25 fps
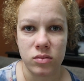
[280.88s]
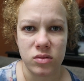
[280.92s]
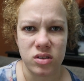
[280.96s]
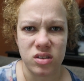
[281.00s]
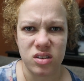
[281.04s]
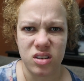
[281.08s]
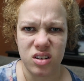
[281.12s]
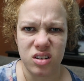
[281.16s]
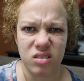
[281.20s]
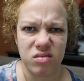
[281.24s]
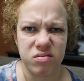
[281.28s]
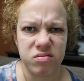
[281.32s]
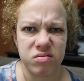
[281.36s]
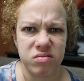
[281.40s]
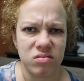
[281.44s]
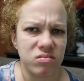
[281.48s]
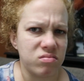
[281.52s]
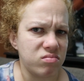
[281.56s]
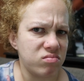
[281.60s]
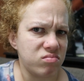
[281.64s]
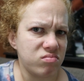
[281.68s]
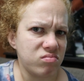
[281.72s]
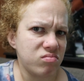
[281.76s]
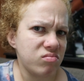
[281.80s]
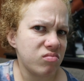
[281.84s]
stuff,
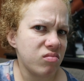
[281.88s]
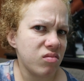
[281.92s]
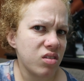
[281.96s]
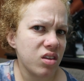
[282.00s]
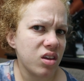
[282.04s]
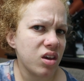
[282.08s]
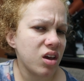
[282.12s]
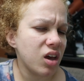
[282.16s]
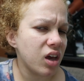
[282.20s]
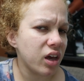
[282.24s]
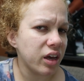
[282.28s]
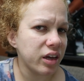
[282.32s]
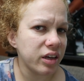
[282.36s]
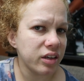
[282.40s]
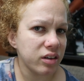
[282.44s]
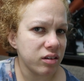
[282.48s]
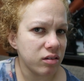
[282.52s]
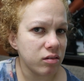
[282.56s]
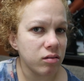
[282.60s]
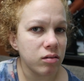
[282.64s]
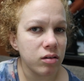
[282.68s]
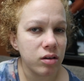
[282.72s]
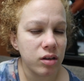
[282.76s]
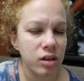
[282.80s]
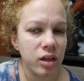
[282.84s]

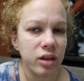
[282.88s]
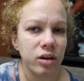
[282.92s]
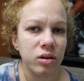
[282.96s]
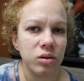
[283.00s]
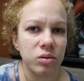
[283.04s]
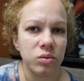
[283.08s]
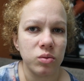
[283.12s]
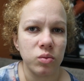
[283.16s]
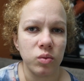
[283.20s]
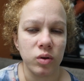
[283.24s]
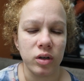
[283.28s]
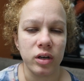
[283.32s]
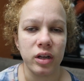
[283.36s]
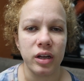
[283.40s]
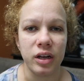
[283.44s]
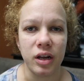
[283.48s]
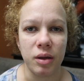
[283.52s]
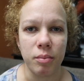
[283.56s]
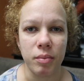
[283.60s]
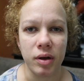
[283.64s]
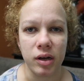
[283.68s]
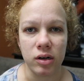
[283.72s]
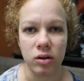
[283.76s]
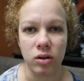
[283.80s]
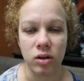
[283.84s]
and they don't want
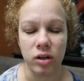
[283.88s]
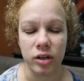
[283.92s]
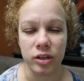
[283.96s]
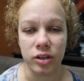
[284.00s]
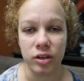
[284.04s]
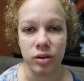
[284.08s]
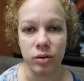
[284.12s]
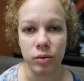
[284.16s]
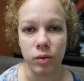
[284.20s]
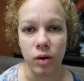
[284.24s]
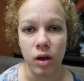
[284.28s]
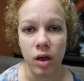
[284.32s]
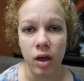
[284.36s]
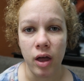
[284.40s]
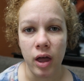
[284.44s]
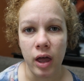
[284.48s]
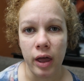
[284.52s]
any metal on you.